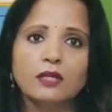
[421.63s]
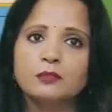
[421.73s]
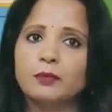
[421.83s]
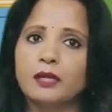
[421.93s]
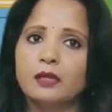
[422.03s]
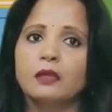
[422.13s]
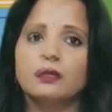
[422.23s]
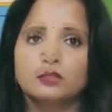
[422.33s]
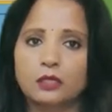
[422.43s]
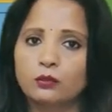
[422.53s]
was by
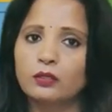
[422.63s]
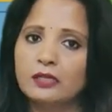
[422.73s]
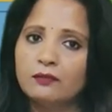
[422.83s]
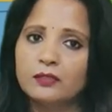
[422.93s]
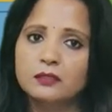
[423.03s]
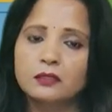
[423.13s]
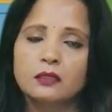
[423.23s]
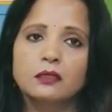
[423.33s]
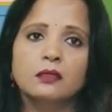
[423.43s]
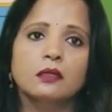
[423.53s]
Jack Oliver,
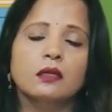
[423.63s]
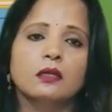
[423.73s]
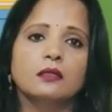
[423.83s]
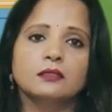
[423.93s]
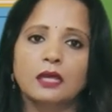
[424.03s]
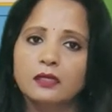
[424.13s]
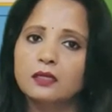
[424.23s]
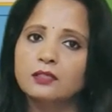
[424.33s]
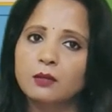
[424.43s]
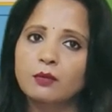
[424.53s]
sir,
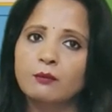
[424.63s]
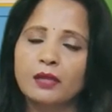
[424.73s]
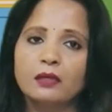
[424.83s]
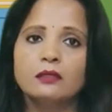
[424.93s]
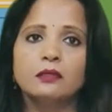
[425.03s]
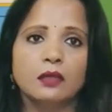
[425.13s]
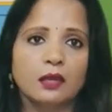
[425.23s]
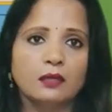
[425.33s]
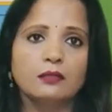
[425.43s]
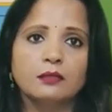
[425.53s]
Sarika Sharma man
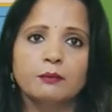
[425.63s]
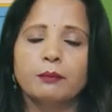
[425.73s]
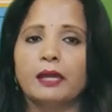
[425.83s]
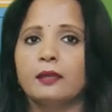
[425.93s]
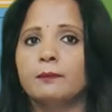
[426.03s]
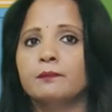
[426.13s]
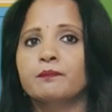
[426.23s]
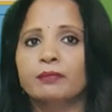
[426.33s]
and by